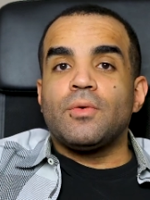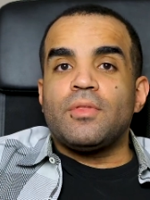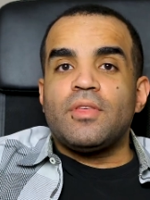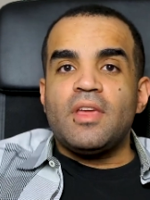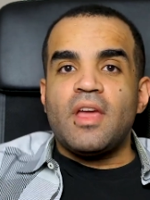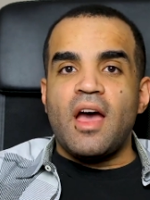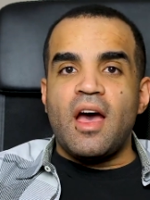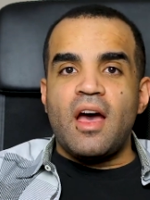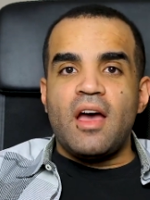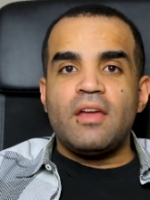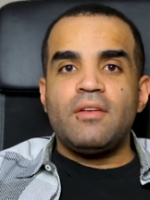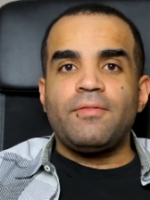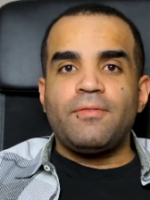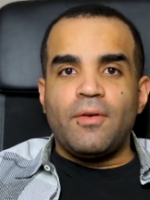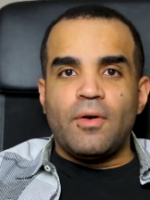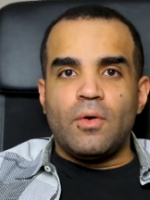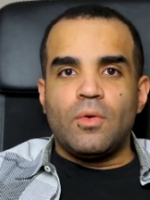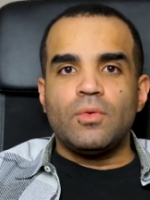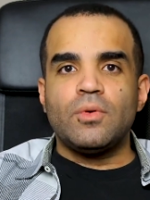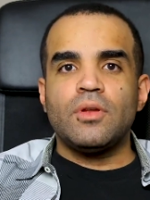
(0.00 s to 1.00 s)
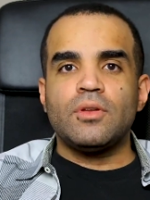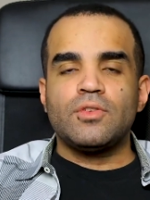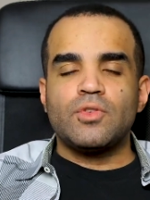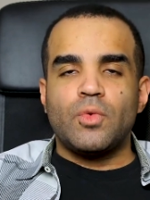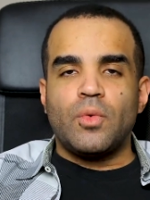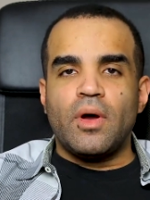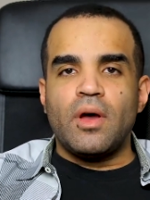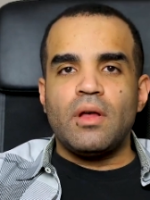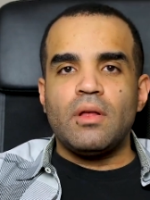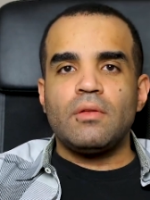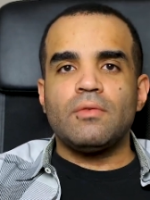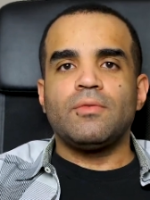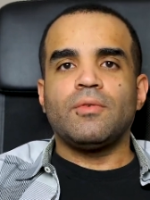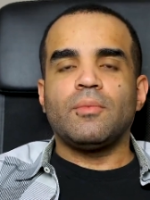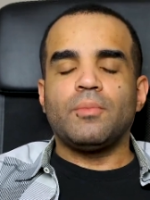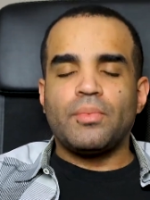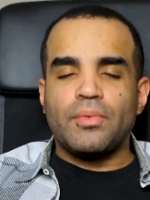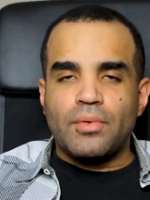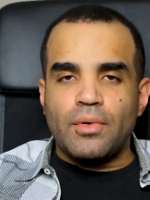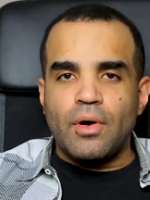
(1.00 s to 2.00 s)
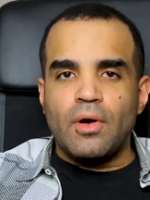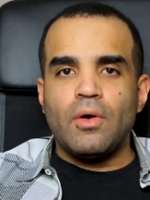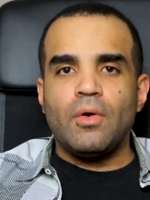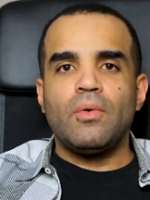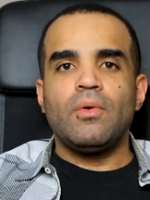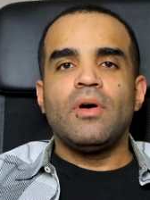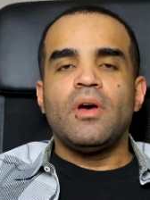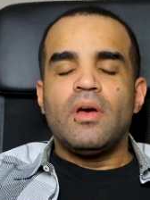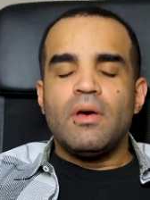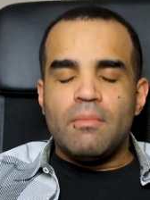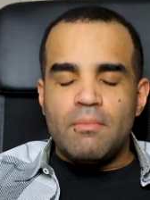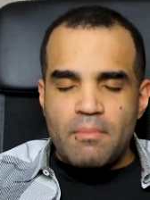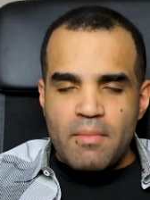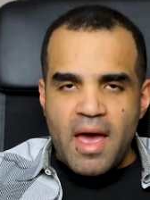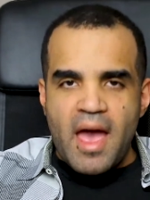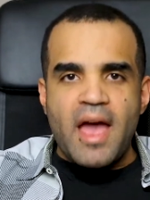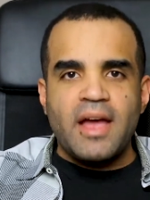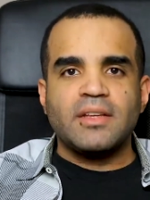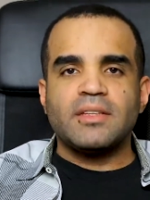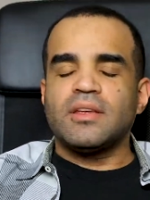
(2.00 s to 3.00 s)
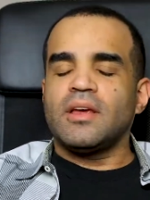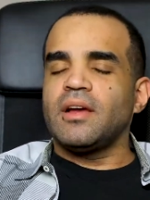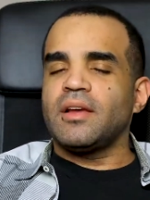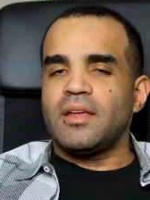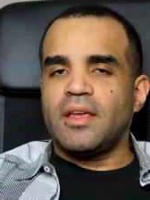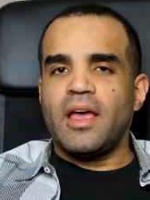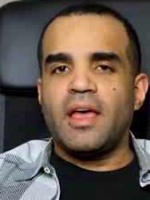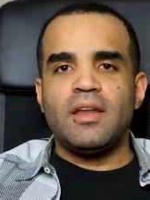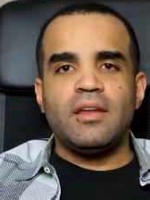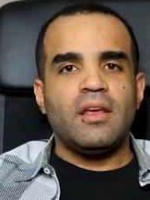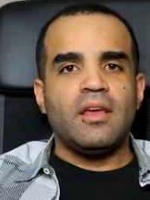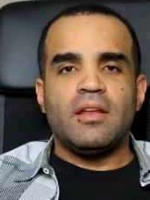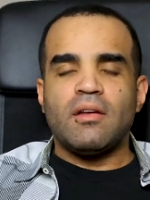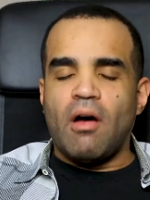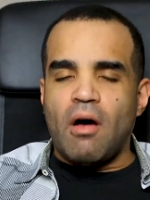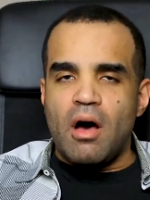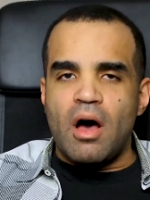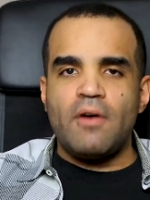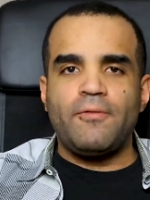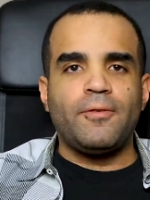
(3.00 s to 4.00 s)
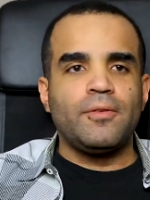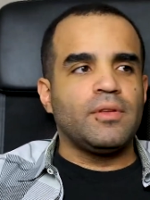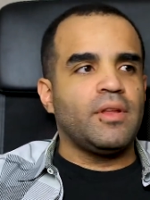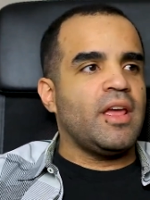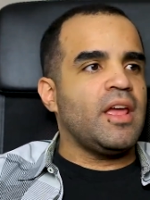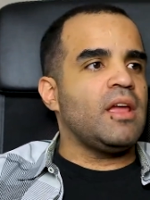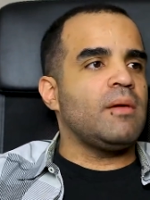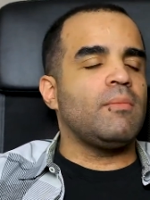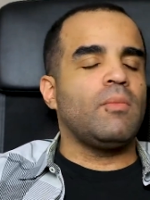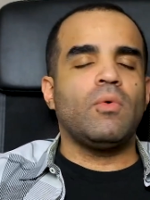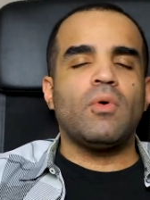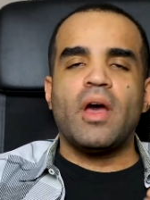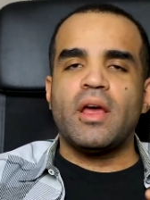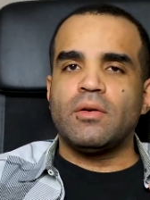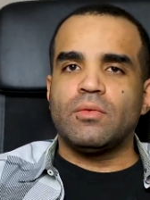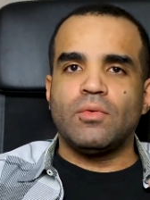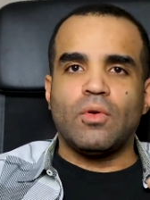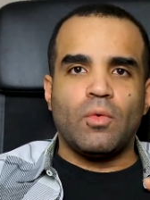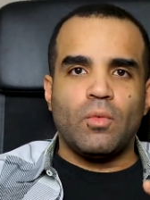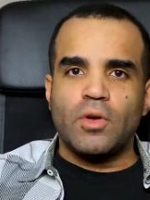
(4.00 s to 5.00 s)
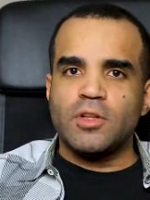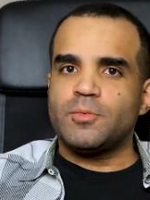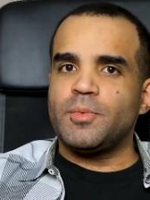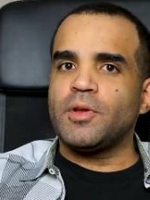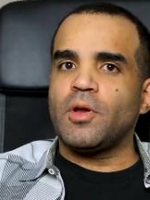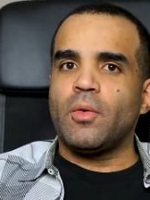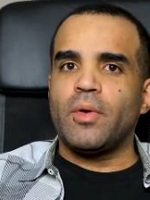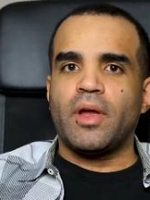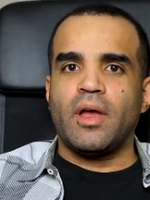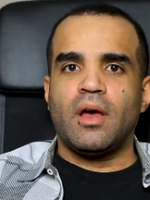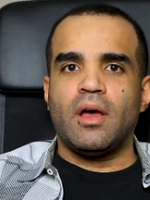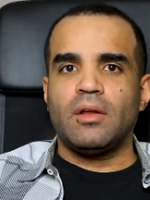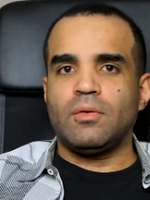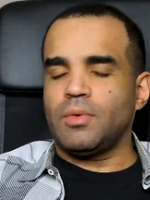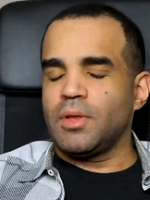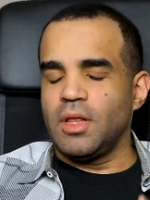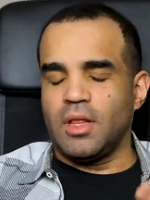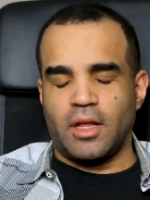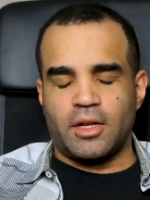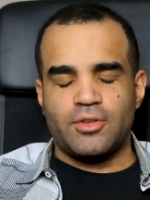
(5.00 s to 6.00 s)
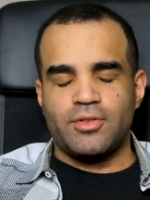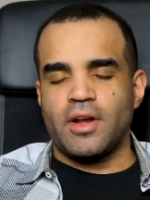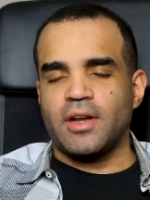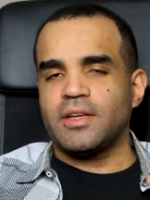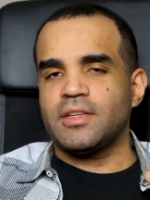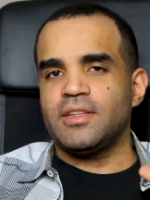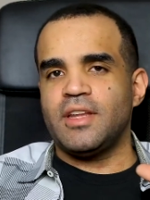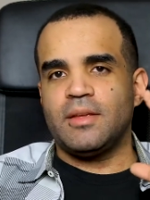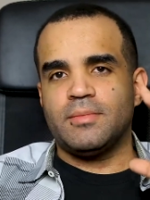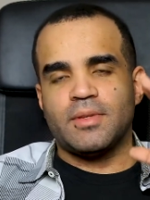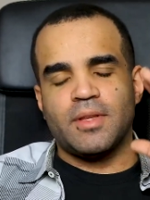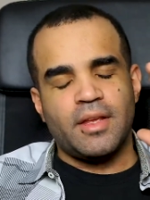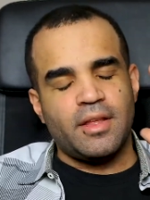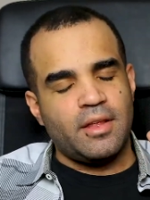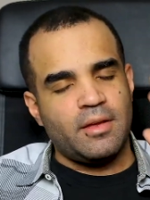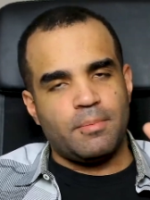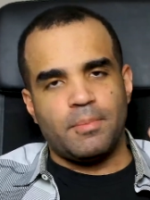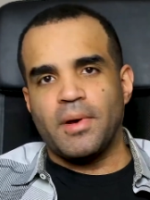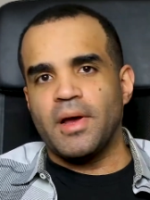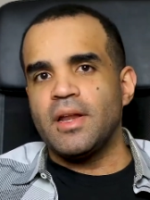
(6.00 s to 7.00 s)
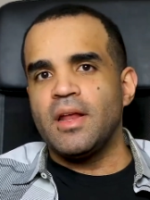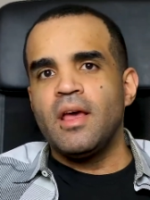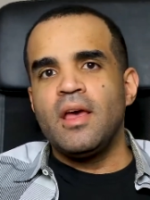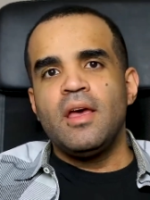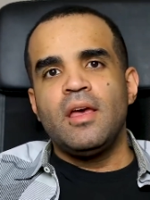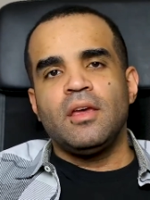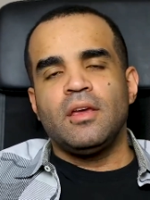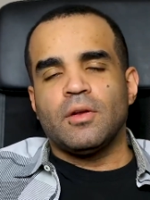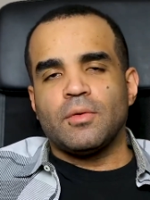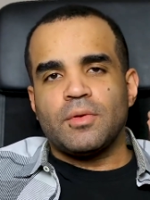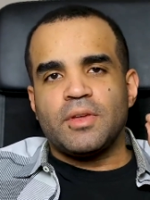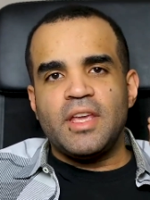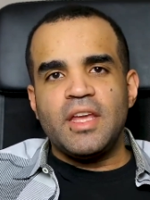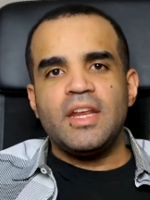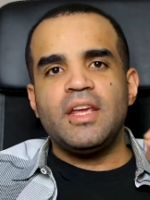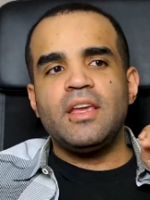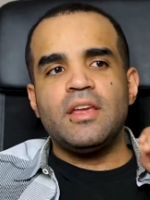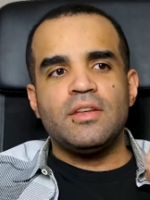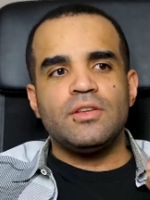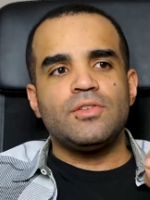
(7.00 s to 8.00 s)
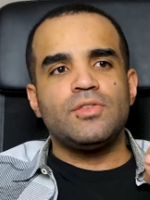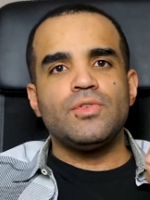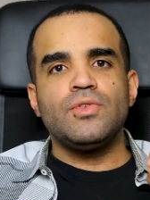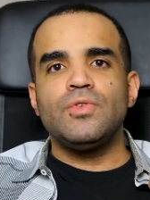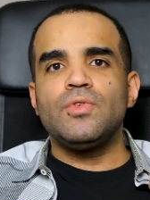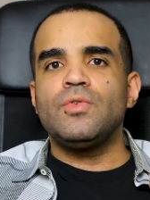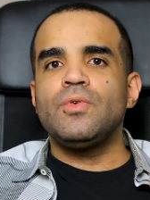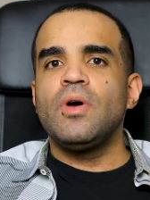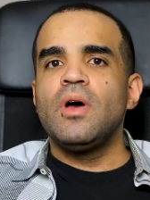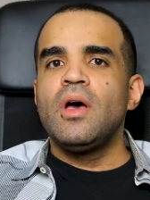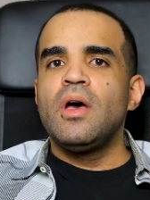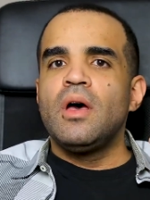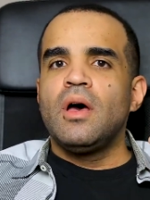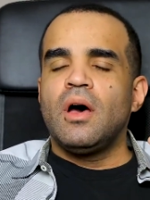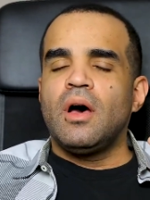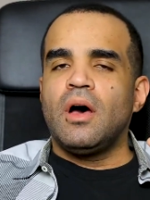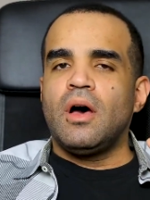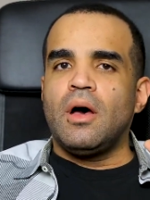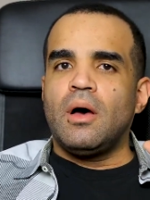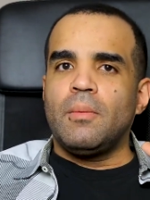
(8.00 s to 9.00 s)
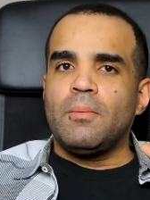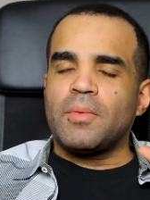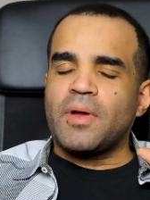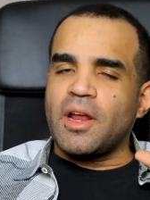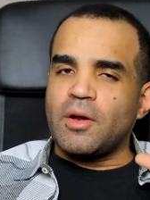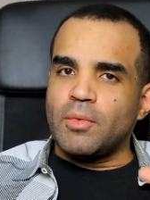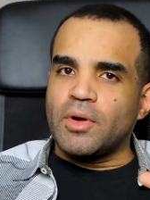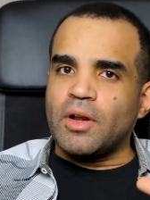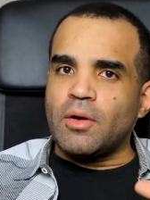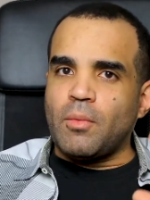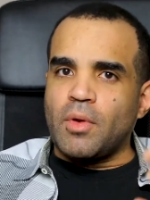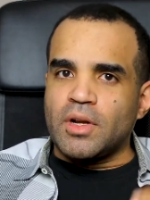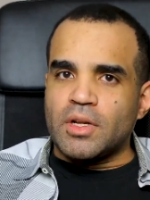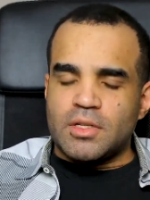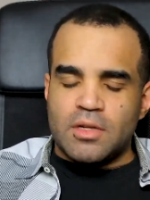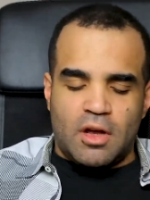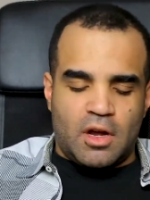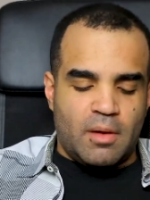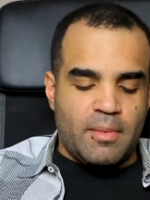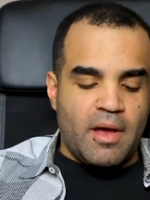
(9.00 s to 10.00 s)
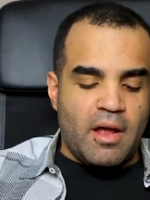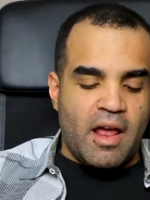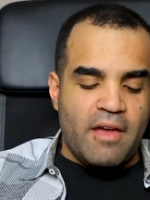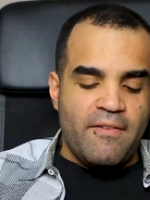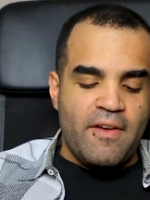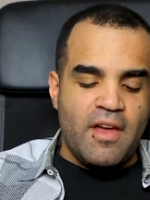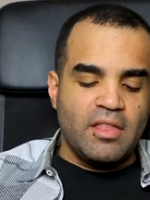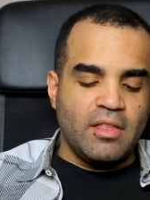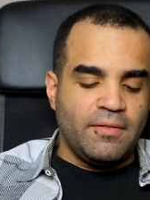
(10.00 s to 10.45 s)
the iPhone 12 Pro Max, again, an awful name. I don't know what's been going on with electronics names lately, but getting into kind of what I want to talk about. I've had